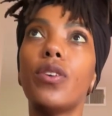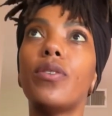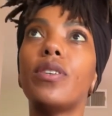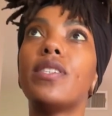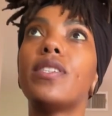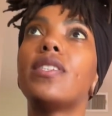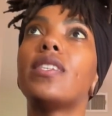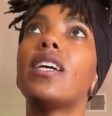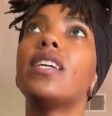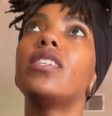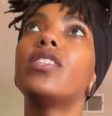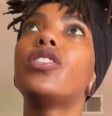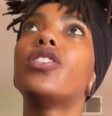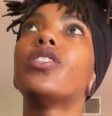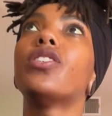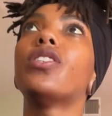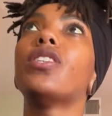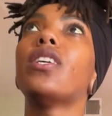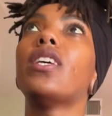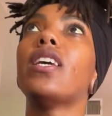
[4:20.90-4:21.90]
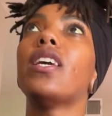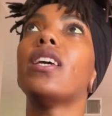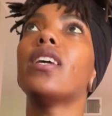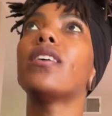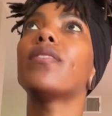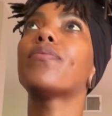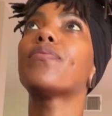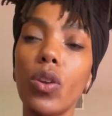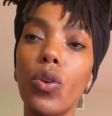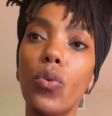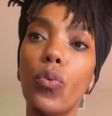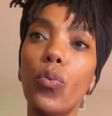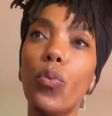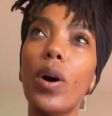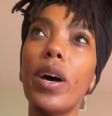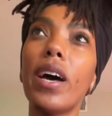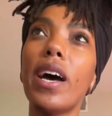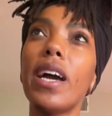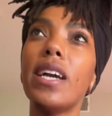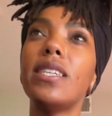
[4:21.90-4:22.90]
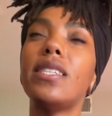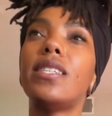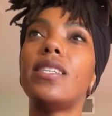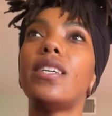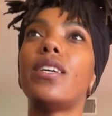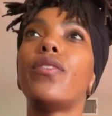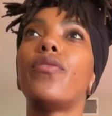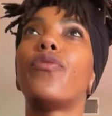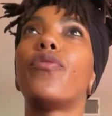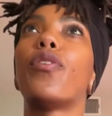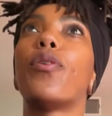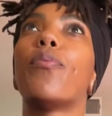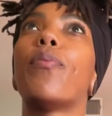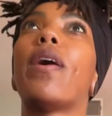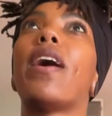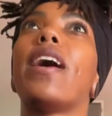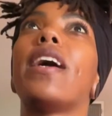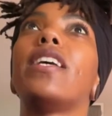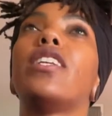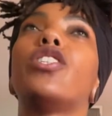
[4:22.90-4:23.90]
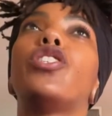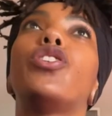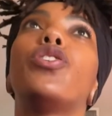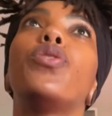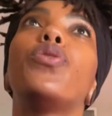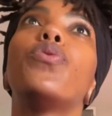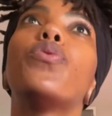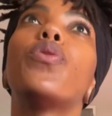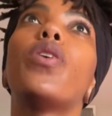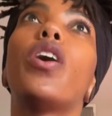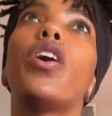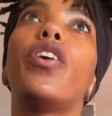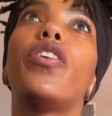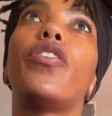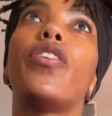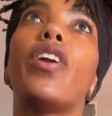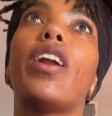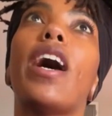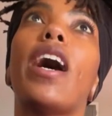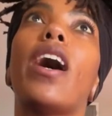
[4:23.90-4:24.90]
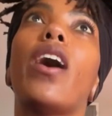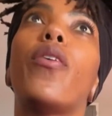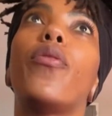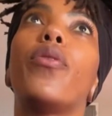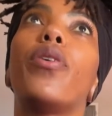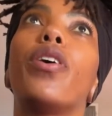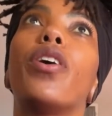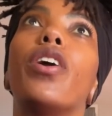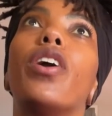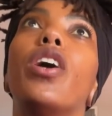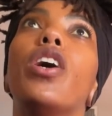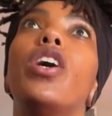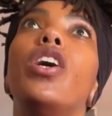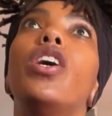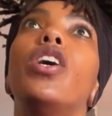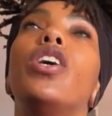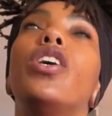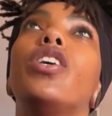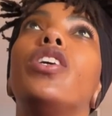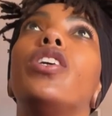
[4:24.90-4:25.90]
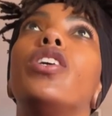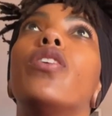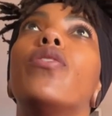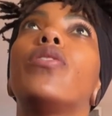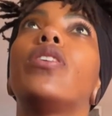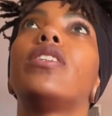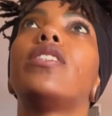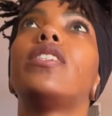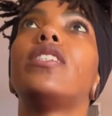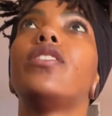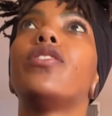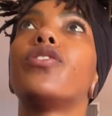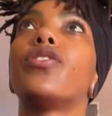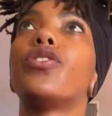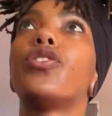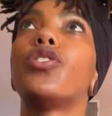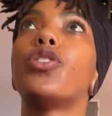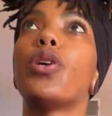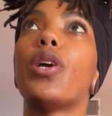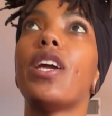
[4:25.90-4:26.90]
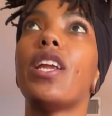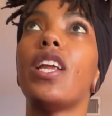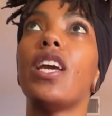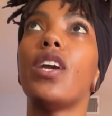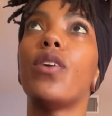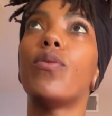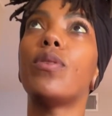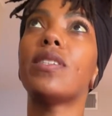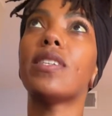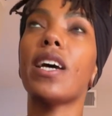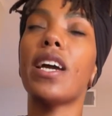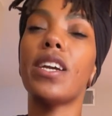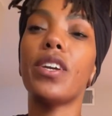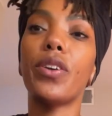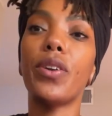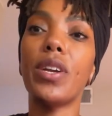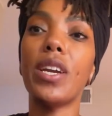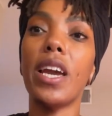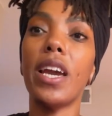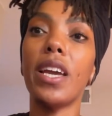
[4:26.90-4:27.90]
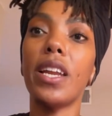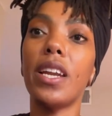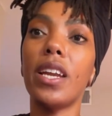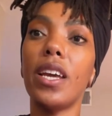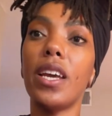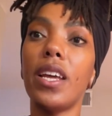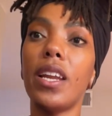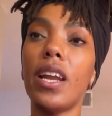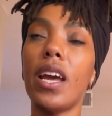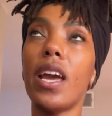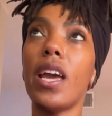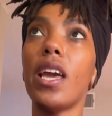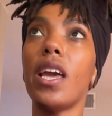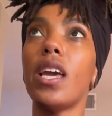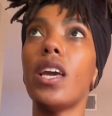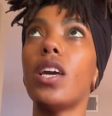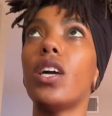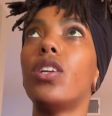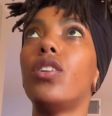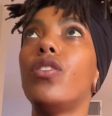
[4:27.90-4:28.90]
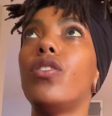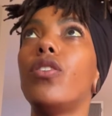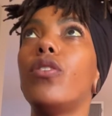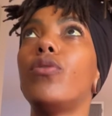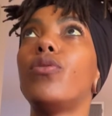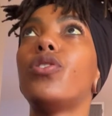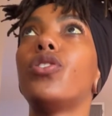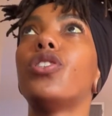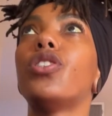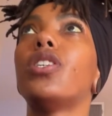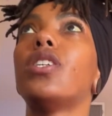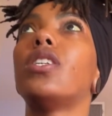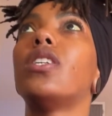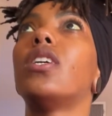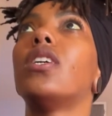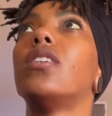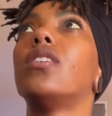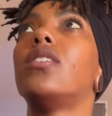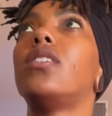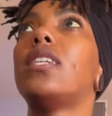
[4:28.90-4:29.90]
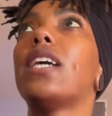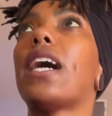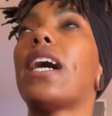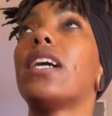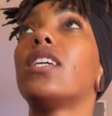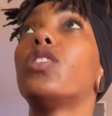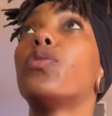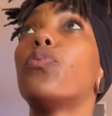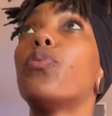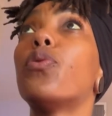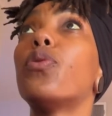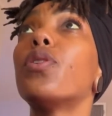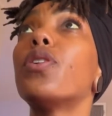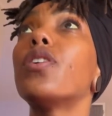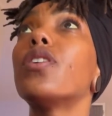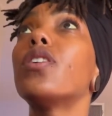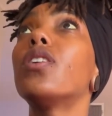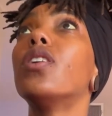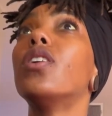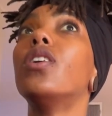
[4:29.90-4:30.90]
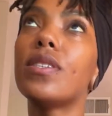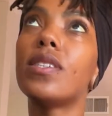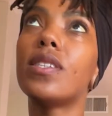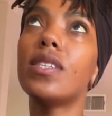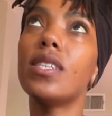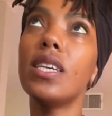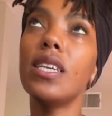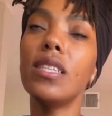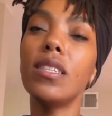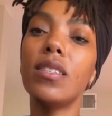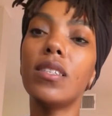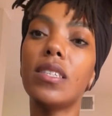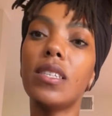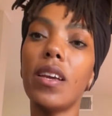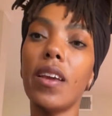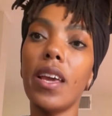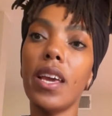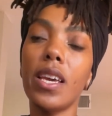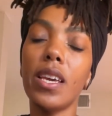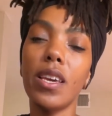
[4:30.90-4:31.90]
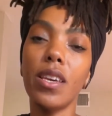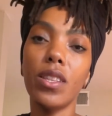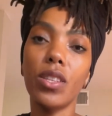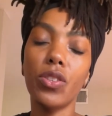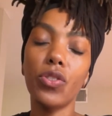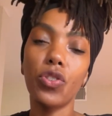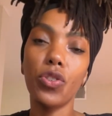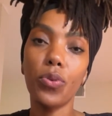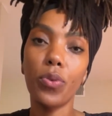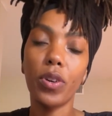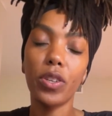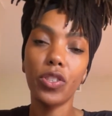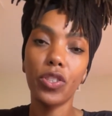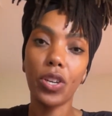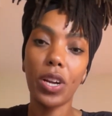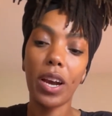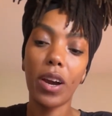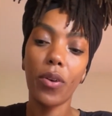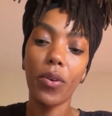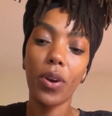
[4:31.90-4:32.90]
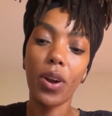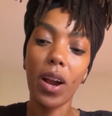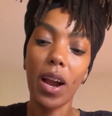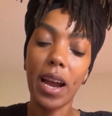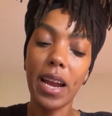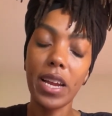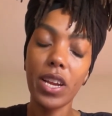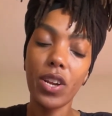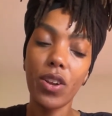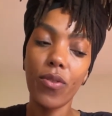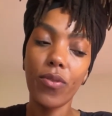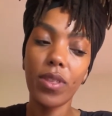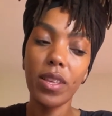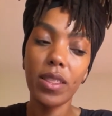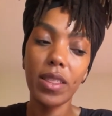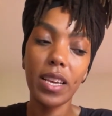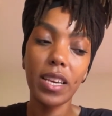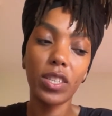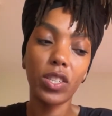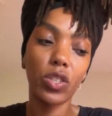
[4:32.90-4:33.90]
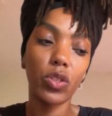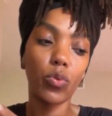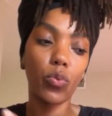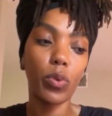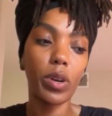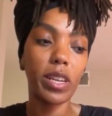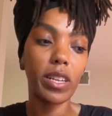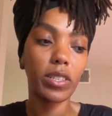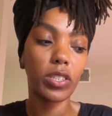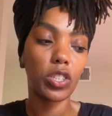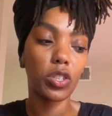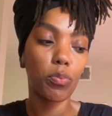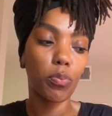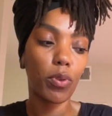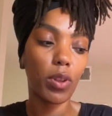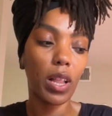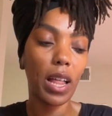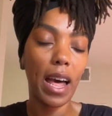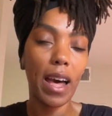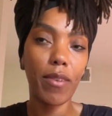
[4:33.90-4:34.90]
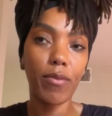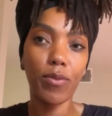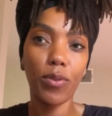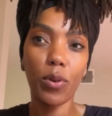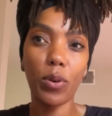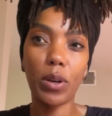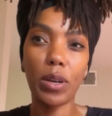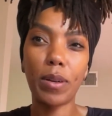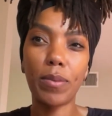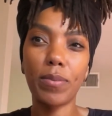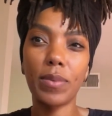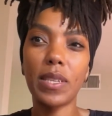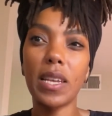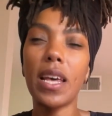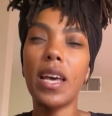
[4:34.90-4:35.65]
essentially, what I did for my 200-hour yoga teacher training was I created a Notion dashboard. Since taking the 200-hour, I know that they switched platforms.